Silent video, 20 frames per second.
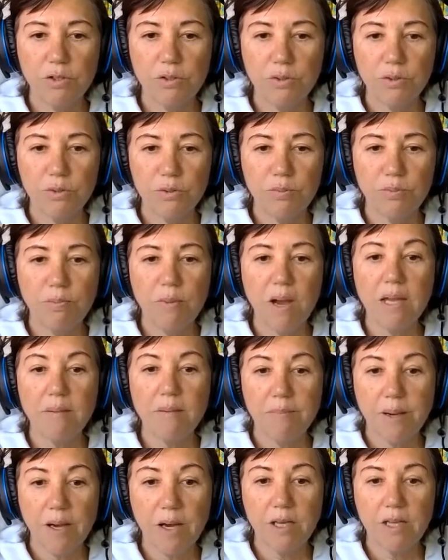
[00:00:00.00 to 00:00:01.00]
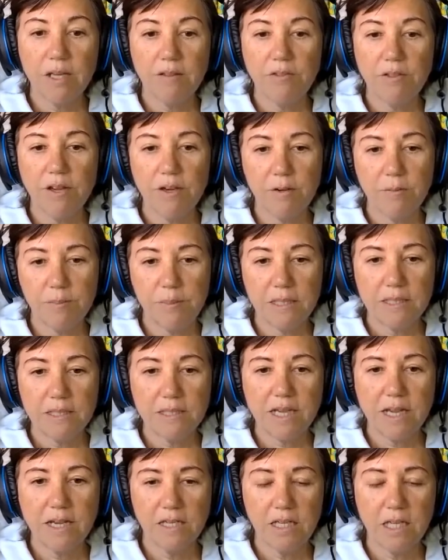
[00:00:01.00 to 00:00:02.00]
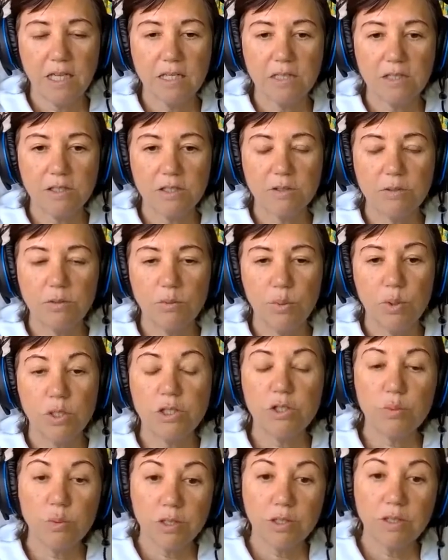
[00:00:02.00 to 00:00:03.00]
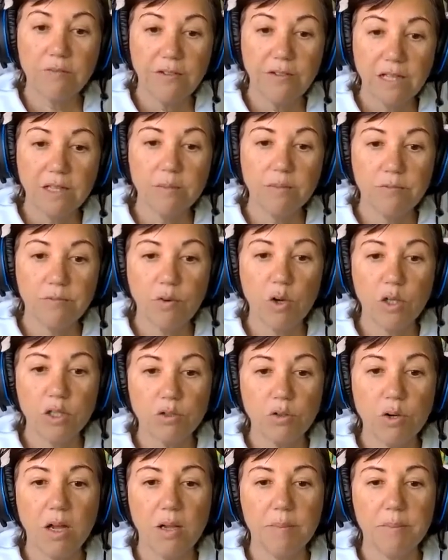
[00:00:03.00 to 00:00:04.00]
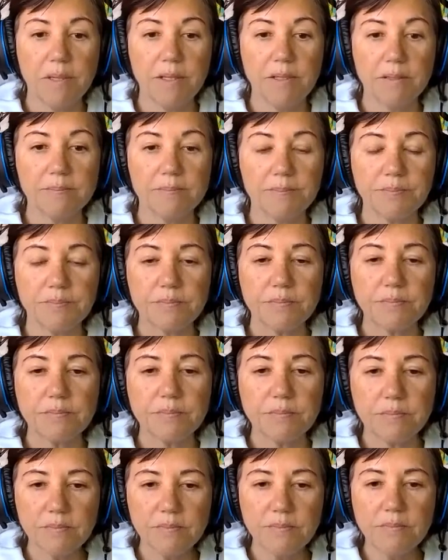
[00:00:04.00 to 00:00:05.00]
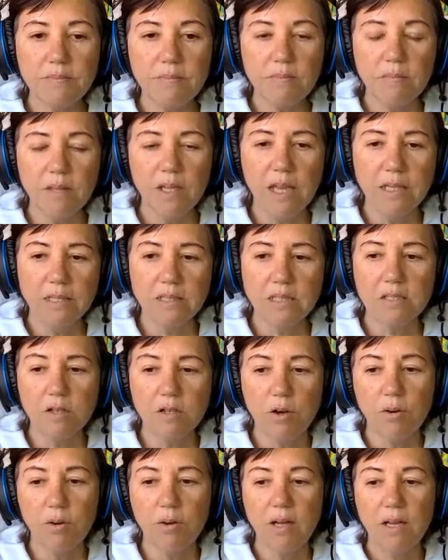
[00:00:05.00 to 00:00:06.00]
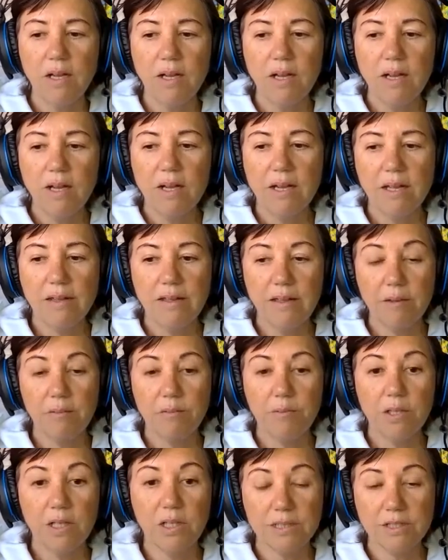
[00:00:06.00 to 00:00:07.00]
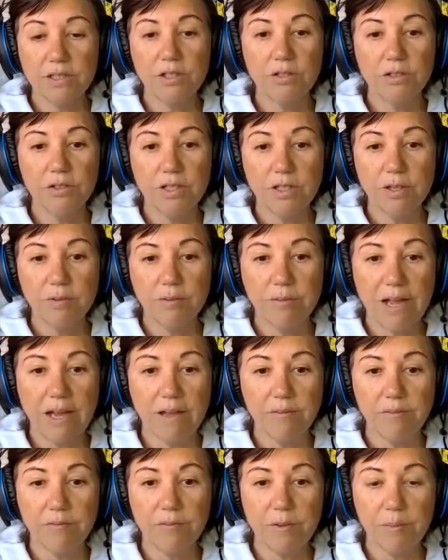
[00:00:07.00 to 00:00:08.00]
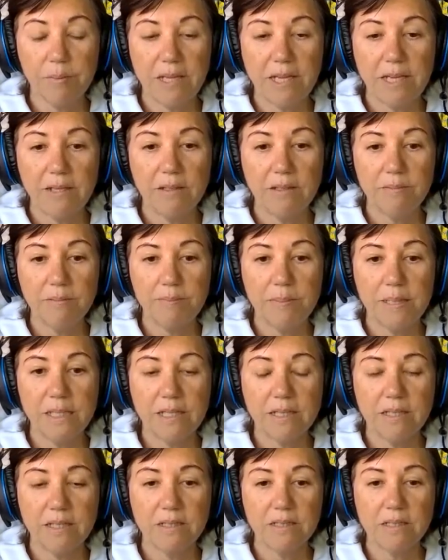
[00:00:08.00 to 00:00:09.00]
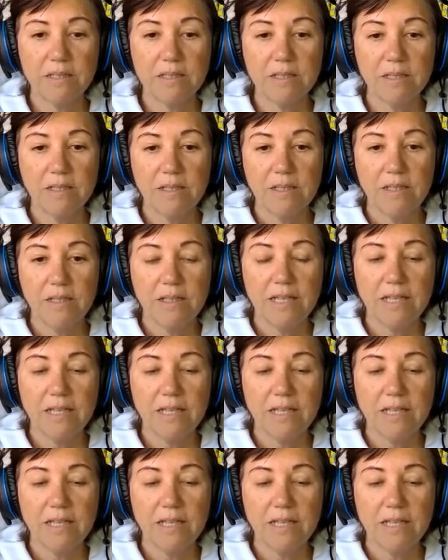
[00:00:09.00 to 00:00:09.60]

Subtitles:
do mind body therapy techniques, which were developed for trauma. And so that really turned it around for me because